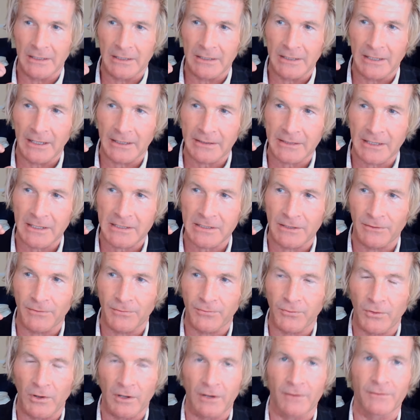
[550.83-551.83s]
get this in
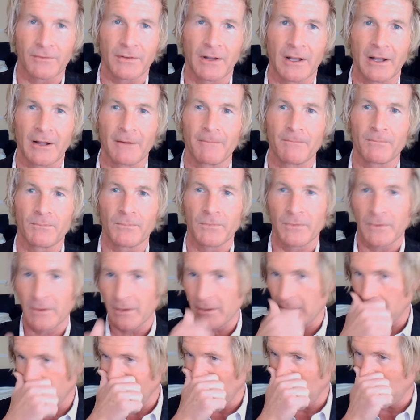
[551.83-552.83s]
front of
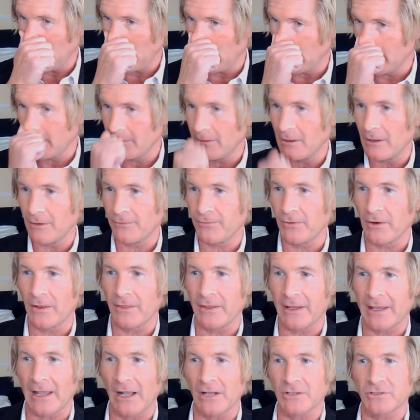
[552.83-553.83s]
the
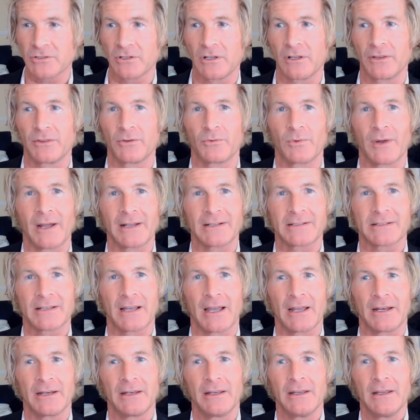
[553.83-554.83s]
council on the right
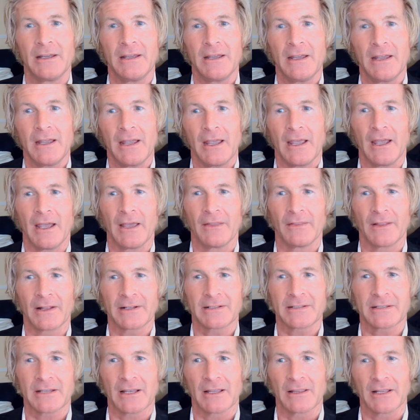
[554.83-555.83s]
side, and
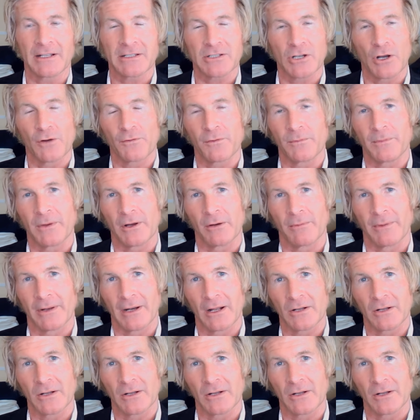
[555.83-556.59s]
let's go from here, man.